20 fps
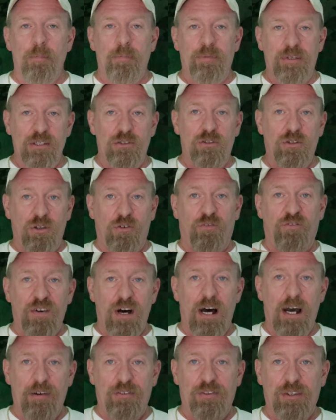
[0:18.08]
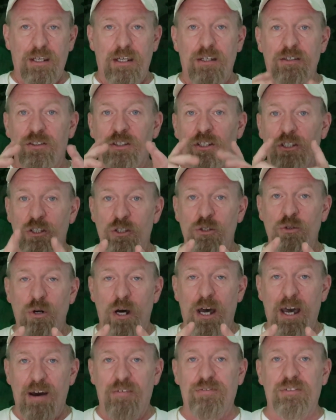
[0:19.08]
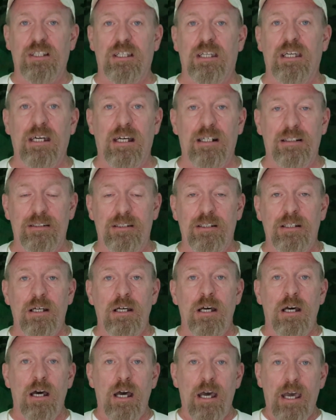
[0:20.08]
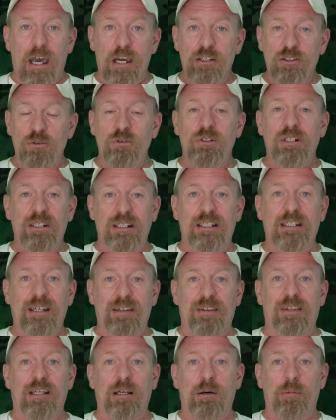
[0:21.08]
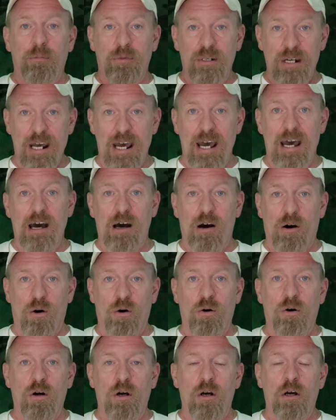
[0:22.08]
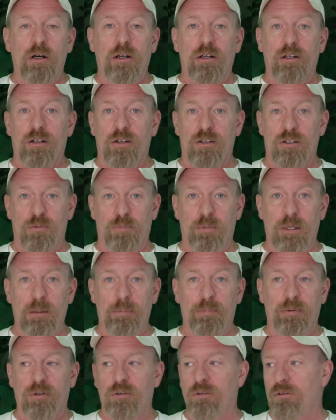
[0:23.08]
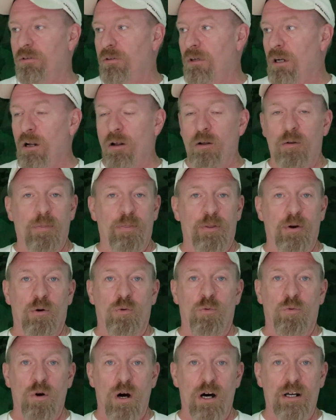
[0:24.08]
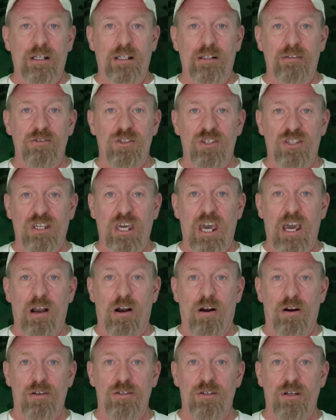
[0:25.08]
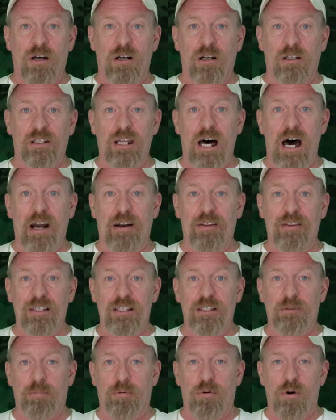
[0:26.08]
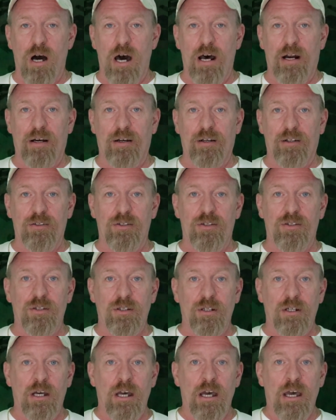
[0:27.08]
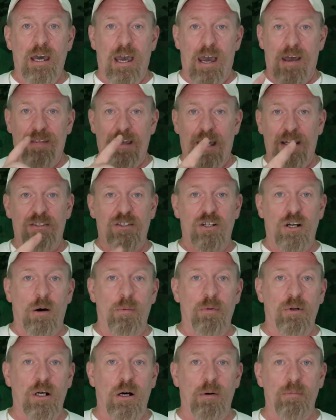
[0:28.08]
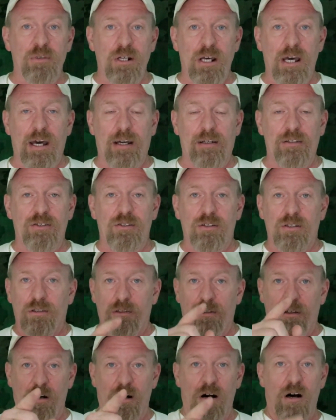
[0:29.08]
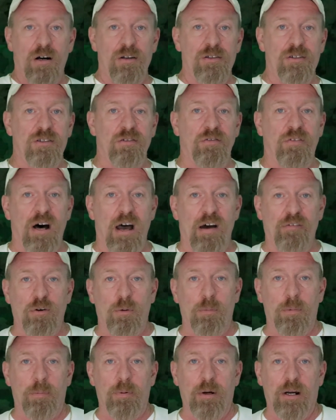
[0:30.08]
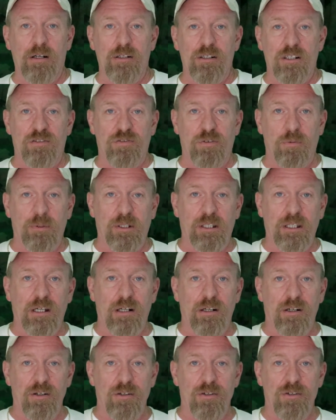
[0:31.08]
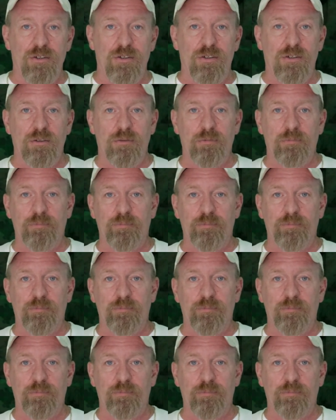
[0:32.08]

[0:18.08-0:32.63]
These are the five things that you have to get, and you need to get them now, because people, they're running scarce on a lot of these products, and that's coming up next on Survival Preparedness for Beginners.